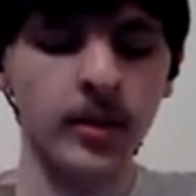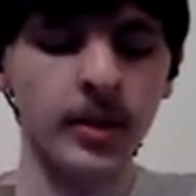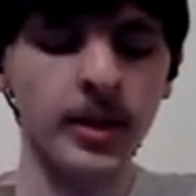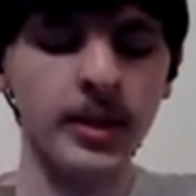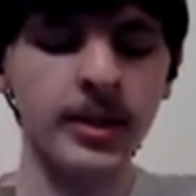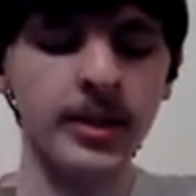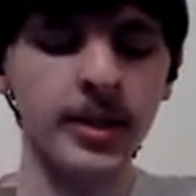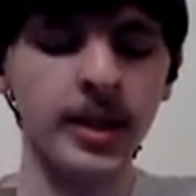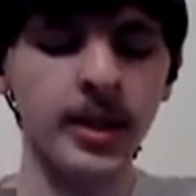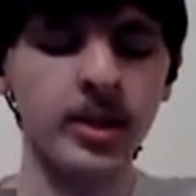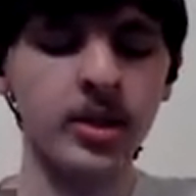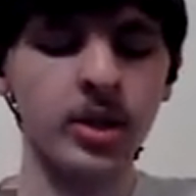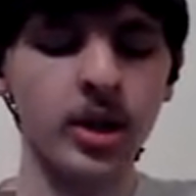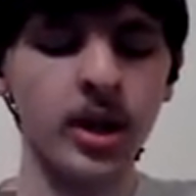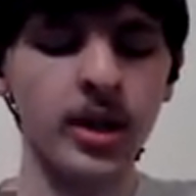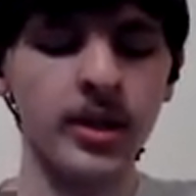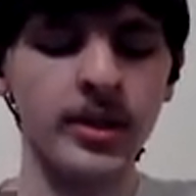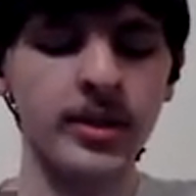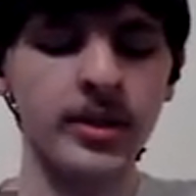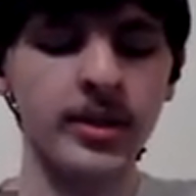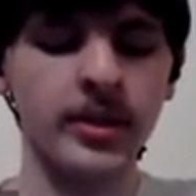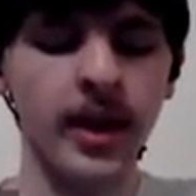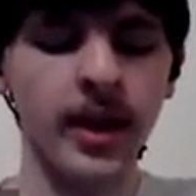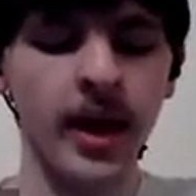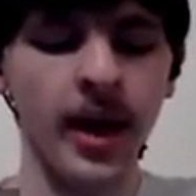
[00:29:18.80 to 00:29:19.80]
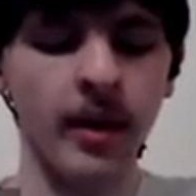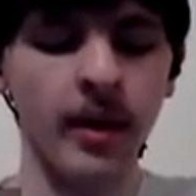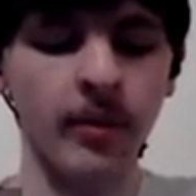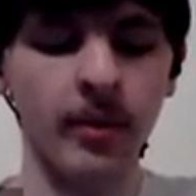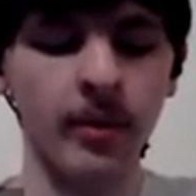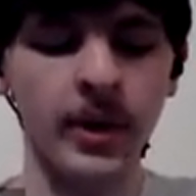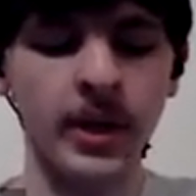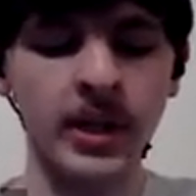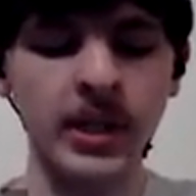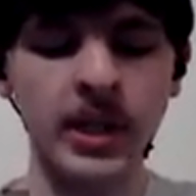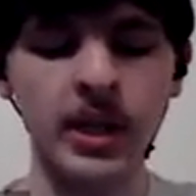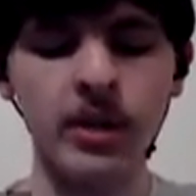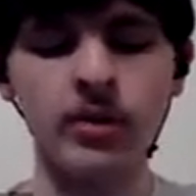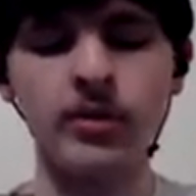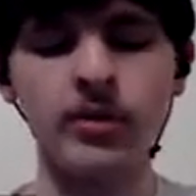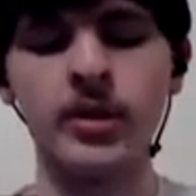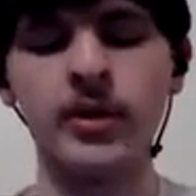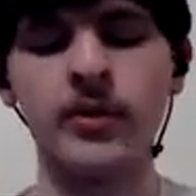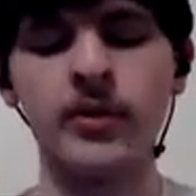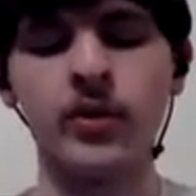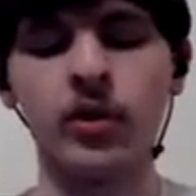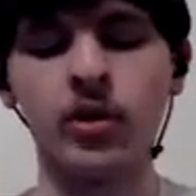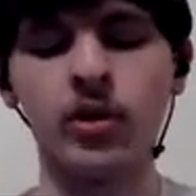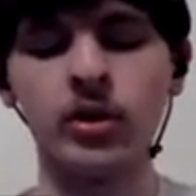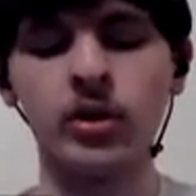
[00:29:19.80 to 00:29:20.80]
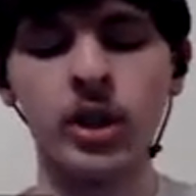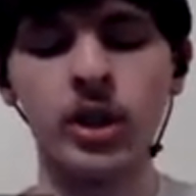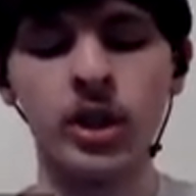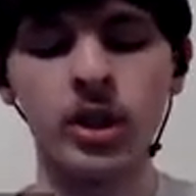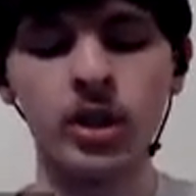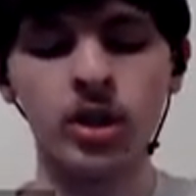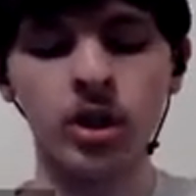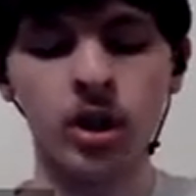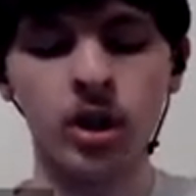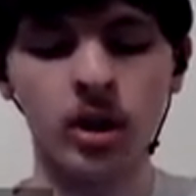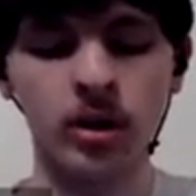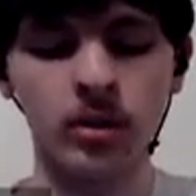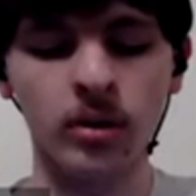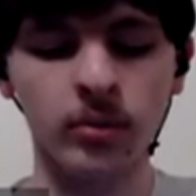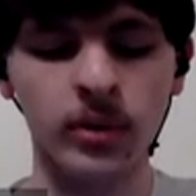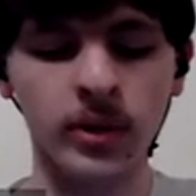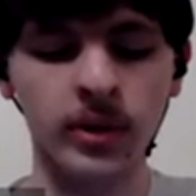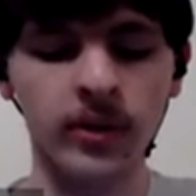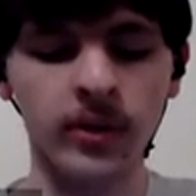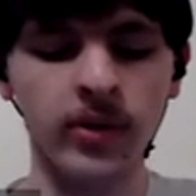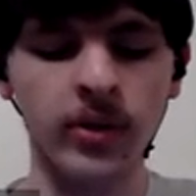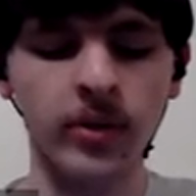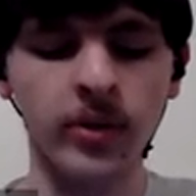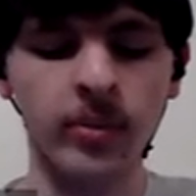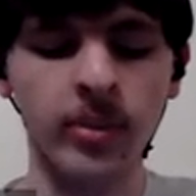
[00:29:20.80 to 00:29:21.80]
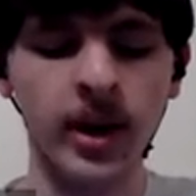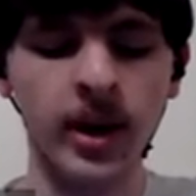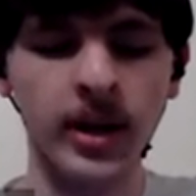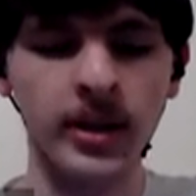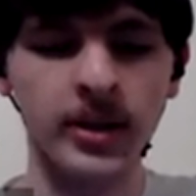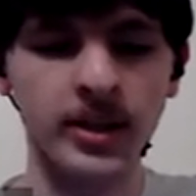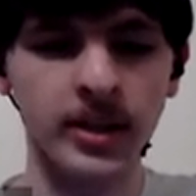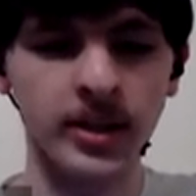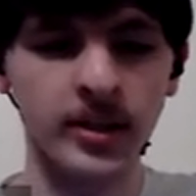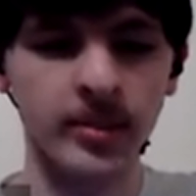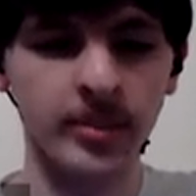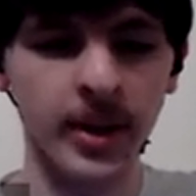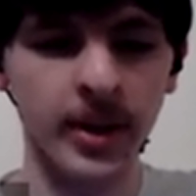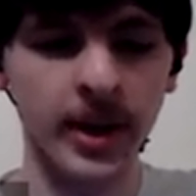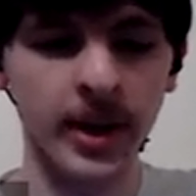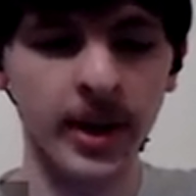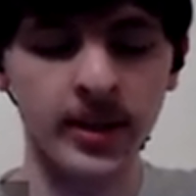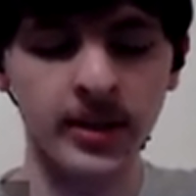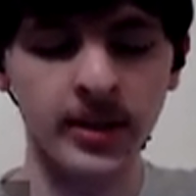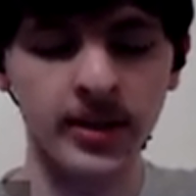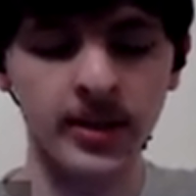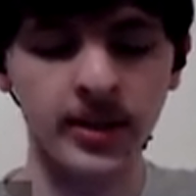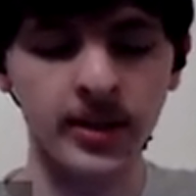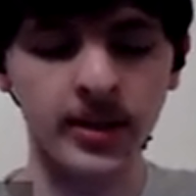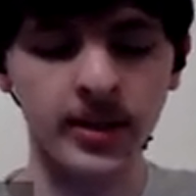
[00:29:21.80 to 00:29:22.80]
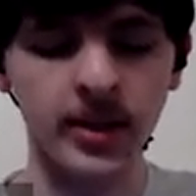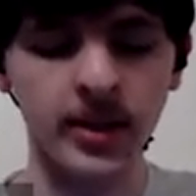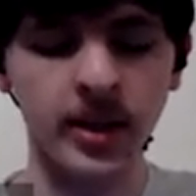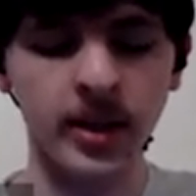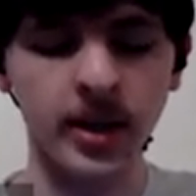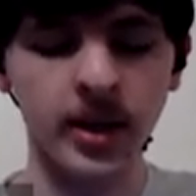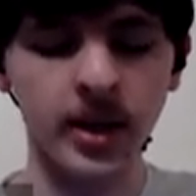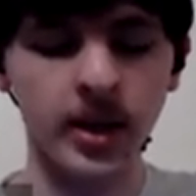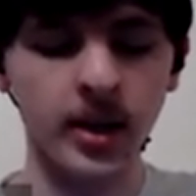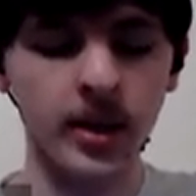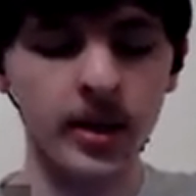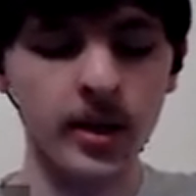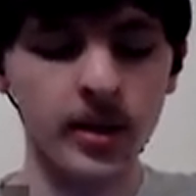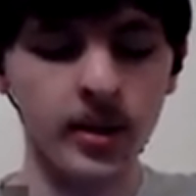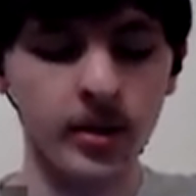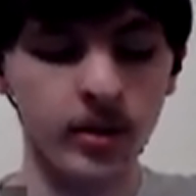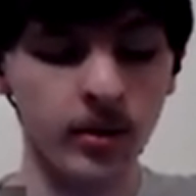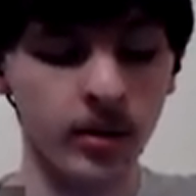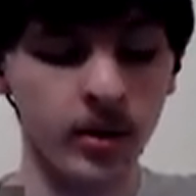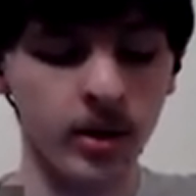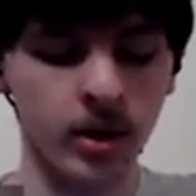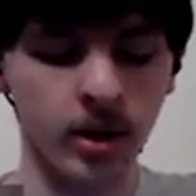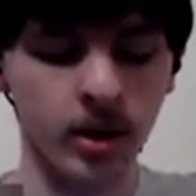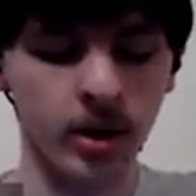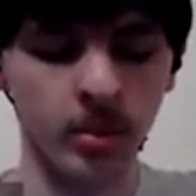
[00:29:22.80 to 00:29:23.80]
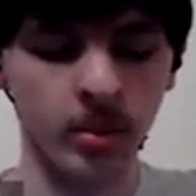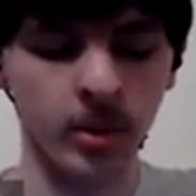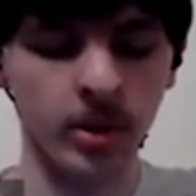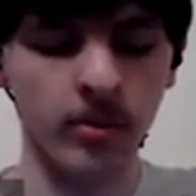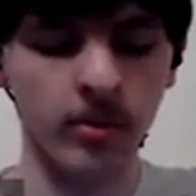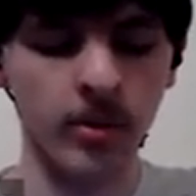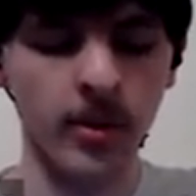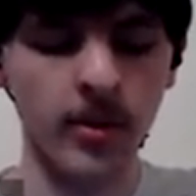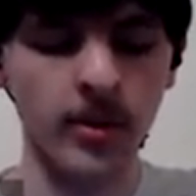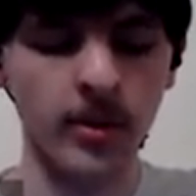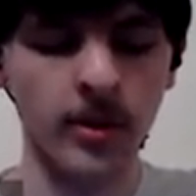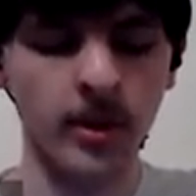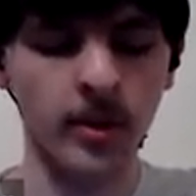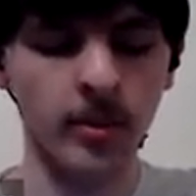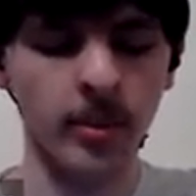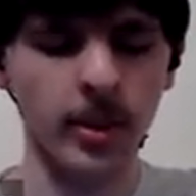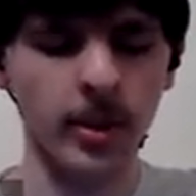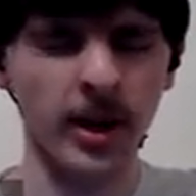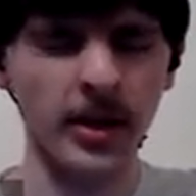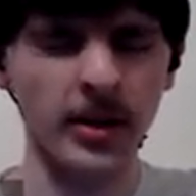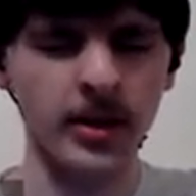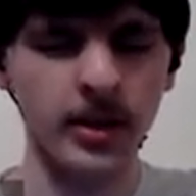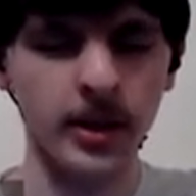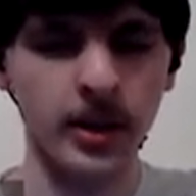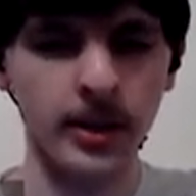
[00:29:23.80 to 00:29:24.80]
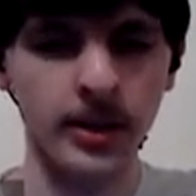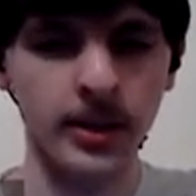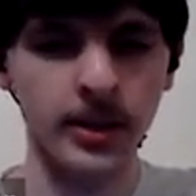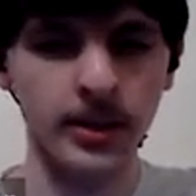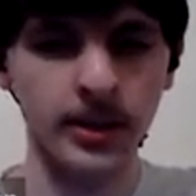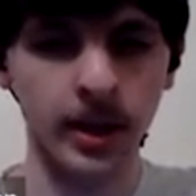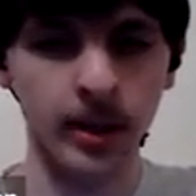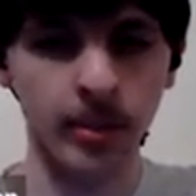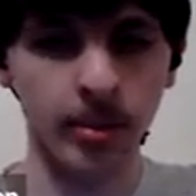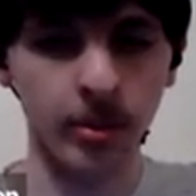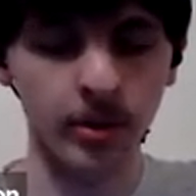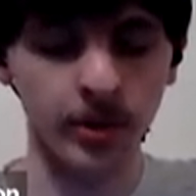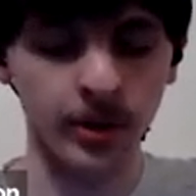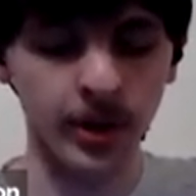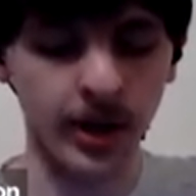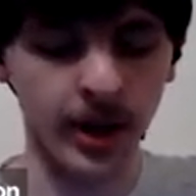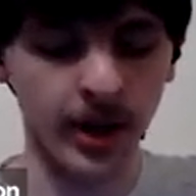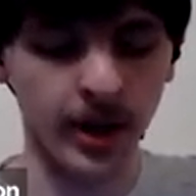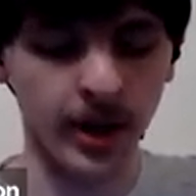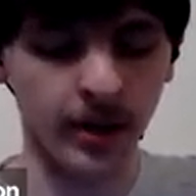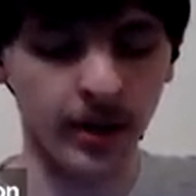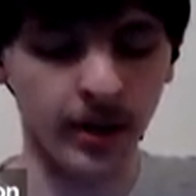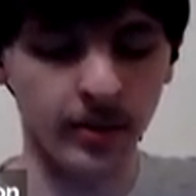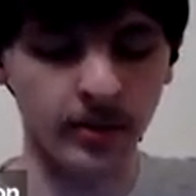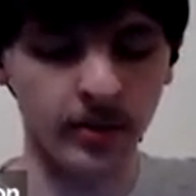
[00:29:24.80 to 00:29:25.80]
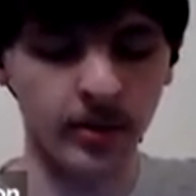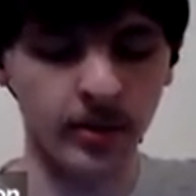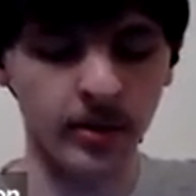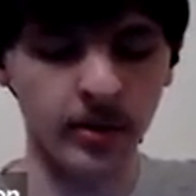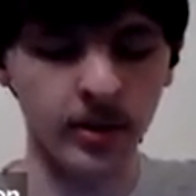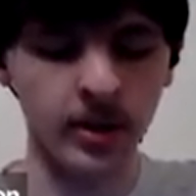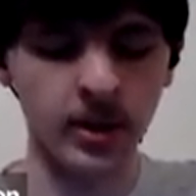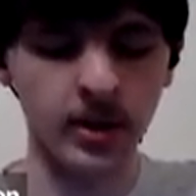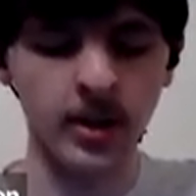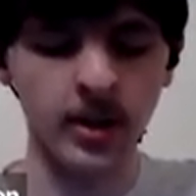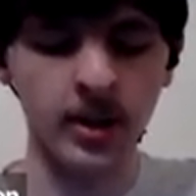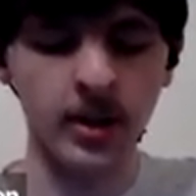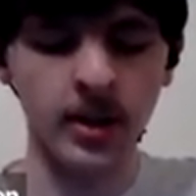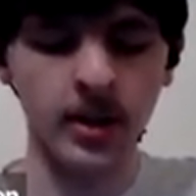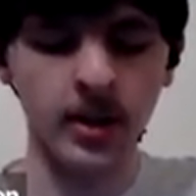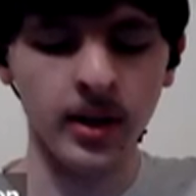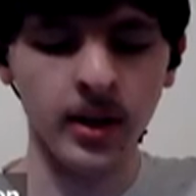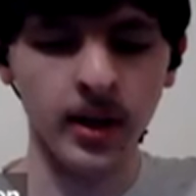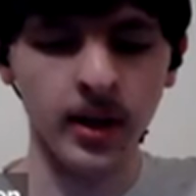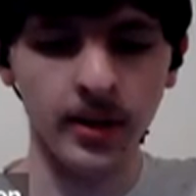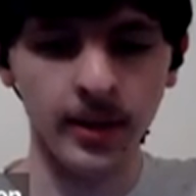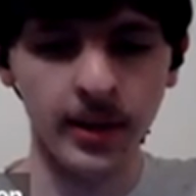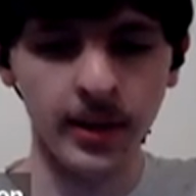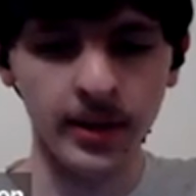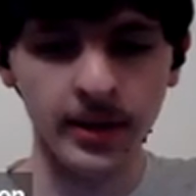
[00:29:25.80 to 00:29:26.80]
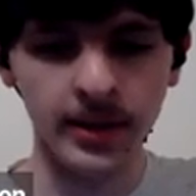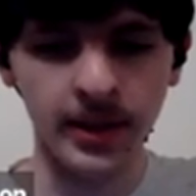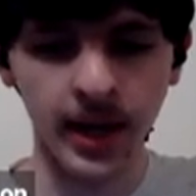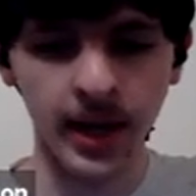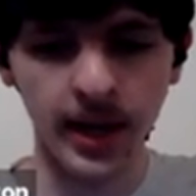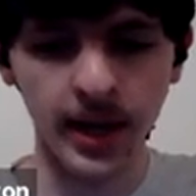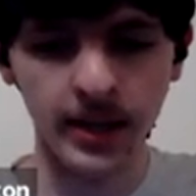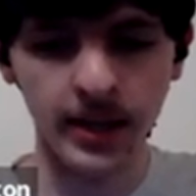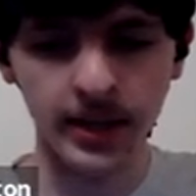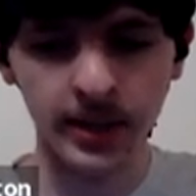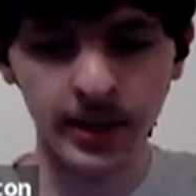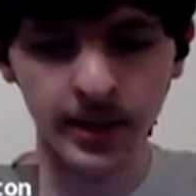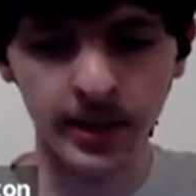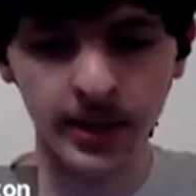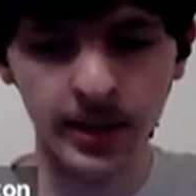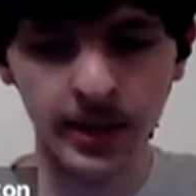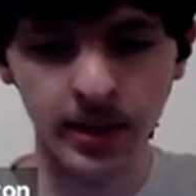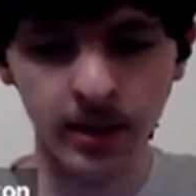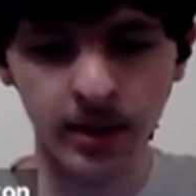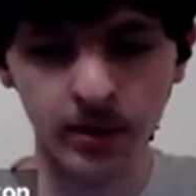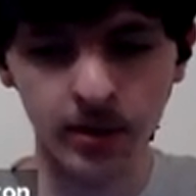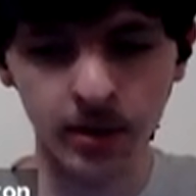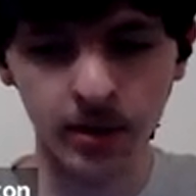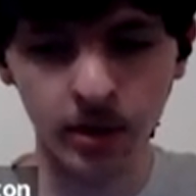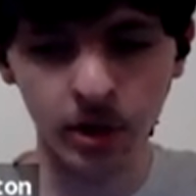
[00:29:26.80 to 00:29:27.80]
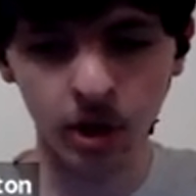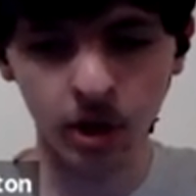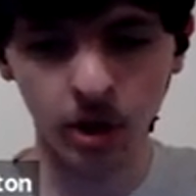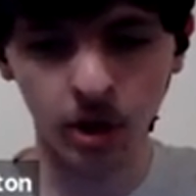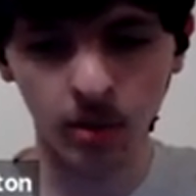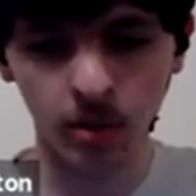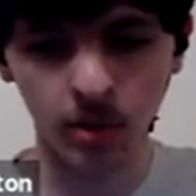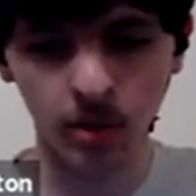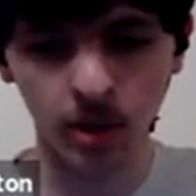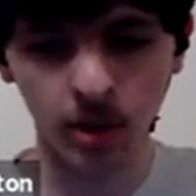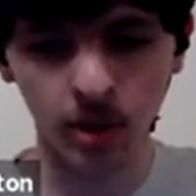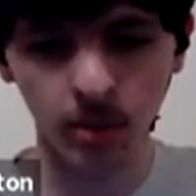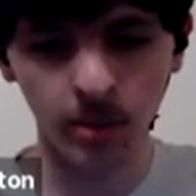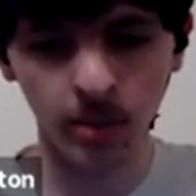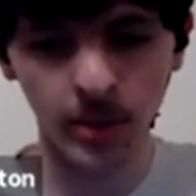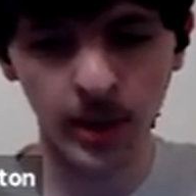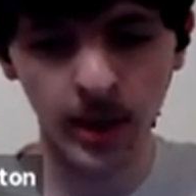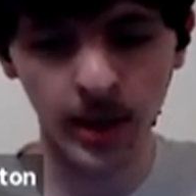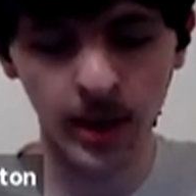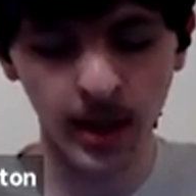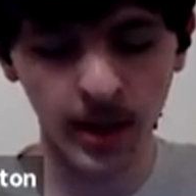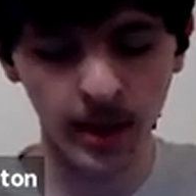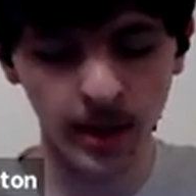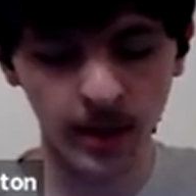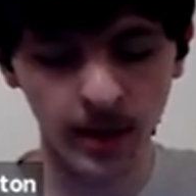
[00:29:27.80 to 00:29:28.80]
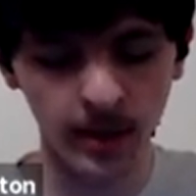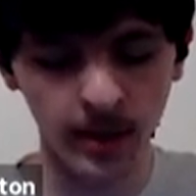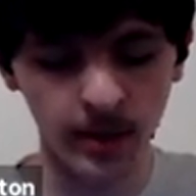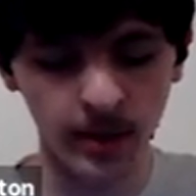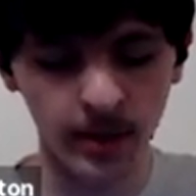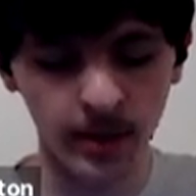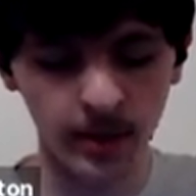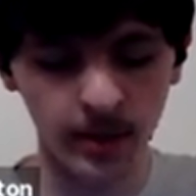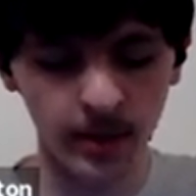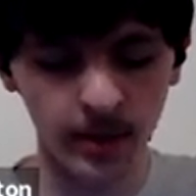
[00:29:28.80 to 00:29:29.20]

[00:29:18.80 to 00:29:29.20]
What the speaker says: This suggests that we can use the voltage on one of the button's pins to determine whether the button is up or down. In this case, let's use terminal B.